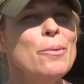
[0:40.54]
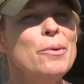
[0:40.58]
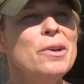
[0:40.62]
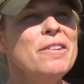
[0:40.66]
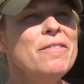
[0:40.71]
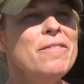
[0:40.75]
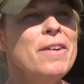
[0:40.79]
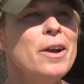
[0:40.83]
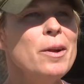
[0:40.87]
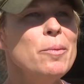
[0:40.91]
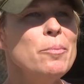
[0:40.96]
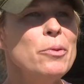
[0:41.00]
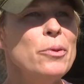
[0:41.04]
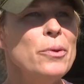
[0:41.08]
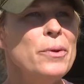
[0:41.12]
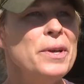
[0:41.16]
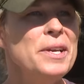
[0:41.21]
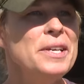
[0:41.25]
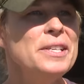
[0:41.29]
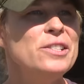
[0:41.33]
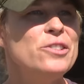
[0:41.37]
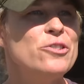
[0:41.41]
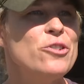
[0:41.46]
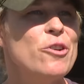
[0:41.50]
One of our
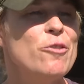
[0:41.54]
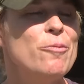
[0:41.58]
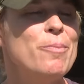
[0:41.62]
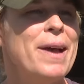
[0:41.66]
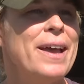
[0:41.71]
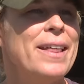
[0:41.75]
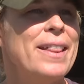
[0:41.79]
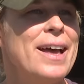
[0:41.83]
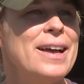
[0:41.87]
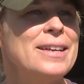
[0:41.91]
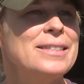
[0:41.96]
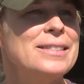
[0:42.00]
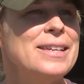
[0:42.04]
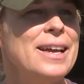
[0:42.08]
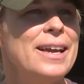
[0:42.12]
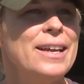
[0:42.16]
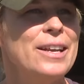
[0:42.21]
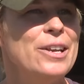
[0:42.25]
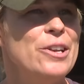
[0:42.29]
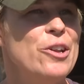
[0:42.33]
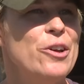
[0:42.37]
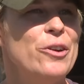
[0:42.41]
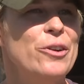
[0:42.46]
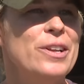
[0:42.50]
employees drove by last
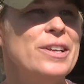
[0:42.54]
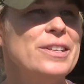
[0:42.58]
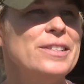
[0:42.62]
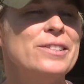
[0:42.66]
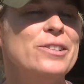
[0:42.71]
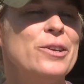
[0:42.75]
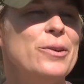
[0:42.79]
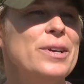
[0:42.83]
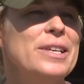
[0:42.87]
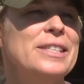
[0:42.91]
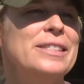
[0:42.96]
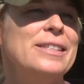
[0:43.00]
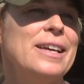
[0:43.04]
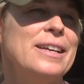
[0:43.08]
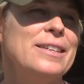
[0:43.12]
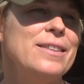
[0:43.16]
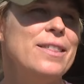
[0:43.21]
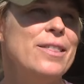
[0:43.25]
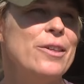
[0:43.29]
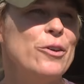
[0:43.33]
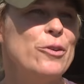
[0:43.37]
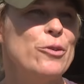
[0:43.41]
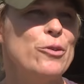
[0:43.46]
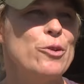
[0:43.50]
night and noticed, so he
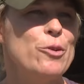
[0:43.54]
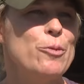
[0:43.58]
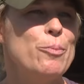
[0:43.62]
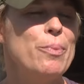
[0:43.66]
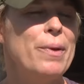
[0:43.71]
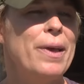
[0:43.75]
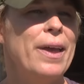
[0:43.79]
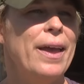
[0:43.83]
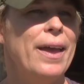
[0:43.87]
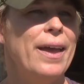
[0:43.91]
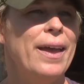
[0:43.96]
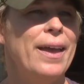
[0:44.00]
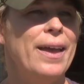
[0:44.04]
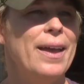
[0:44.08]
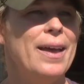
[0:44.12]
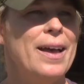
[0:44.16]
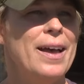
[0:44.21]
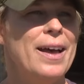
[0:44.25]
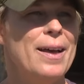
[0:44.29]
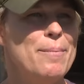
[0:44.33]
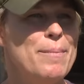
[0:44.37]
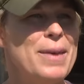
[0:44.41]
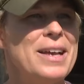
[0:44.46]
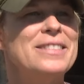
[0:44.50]
sent the group a,
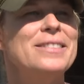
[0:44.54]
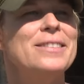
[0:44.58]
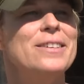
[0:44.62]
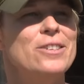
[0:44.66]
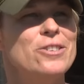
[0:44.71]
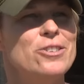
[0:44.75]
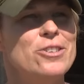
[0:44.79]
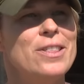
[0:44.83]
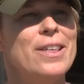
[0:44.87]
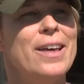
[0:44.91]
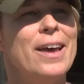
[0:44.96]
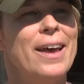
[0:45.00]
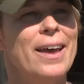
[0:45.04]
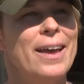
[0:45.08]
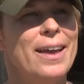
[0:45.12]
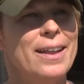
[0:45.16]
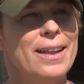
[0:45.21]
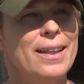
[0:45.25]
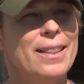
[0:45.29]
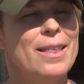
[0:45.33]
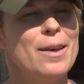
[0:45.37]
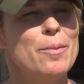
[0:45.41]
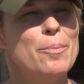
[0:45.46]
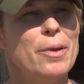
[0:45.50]
a message
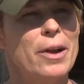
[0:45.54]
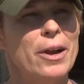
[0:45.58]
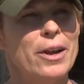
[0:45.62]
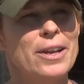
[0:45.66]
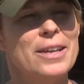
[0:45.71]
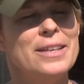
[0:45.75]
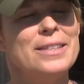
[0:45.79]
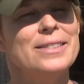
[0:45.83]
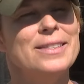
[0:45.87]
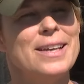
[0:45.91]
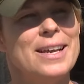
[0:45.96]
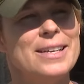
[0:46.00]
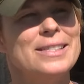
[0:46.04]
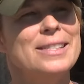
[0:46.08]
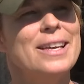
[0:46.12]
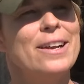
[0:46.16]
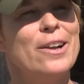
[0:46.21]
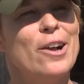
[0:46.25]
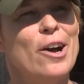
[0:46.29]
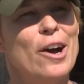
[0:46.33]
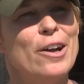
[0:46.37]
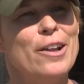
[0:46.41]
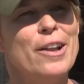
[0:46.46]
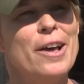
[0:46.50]
that the parking signs
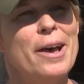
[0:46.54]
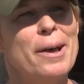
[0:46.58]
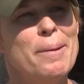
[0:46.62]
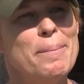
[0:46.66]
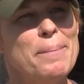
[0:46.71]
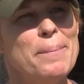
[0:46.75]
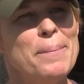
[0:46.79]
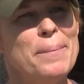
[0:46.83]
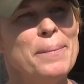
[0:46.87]
had gone up.